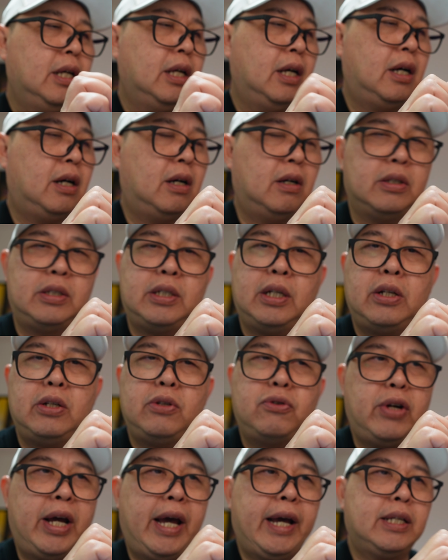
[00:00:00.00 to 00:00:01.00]
On certain
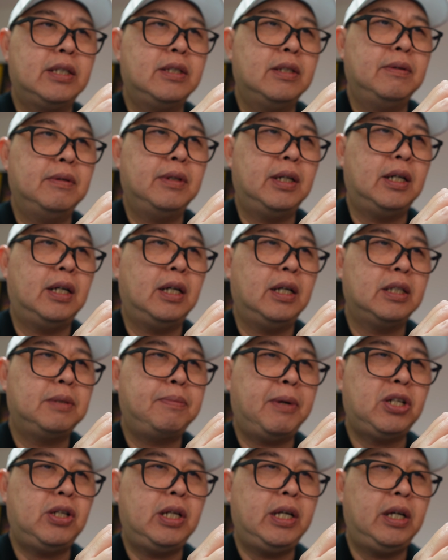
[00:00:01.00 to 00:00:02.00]
tracks,
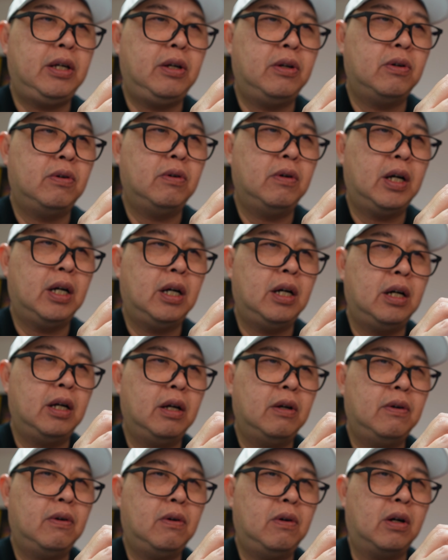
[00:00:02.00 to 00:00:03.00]
especially,
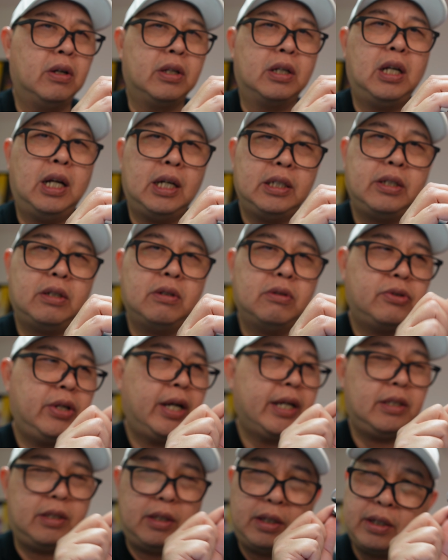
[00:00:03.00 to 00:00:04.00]
on classical
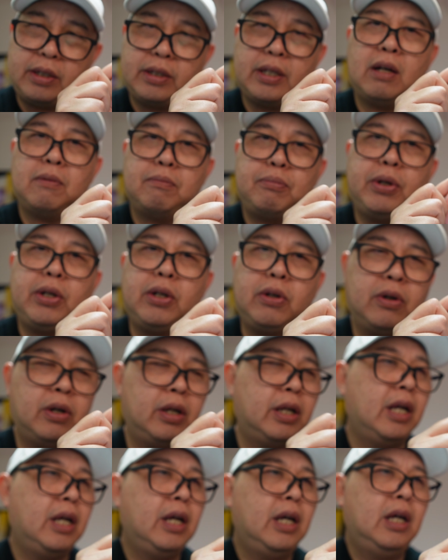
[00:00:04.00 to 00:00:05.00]
tracks, they sound pretty
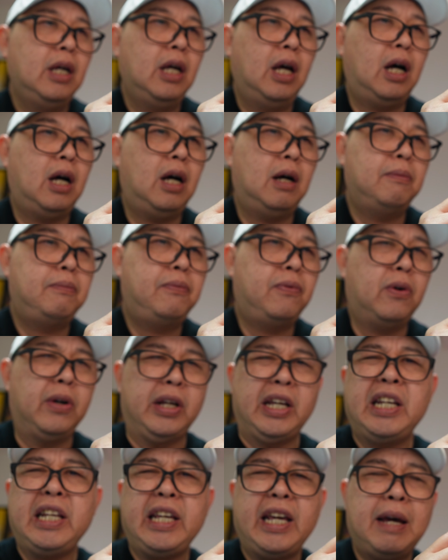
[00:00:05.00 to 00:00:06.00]
good. For
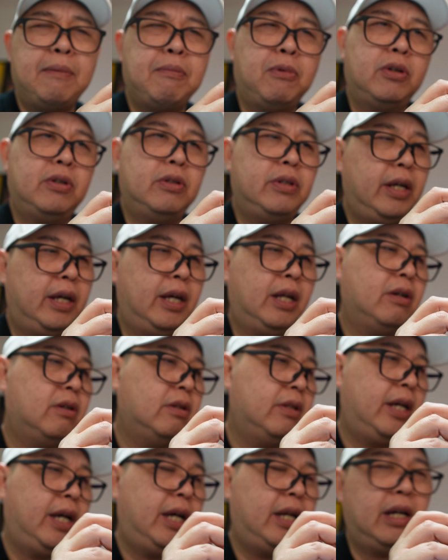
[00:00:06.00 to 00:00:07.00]
EDM and
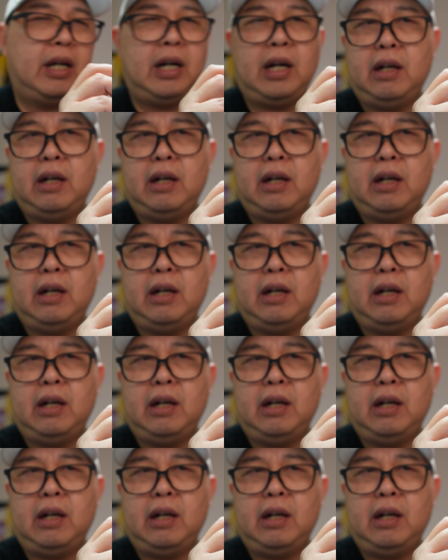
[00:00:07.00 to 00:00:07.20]
all that,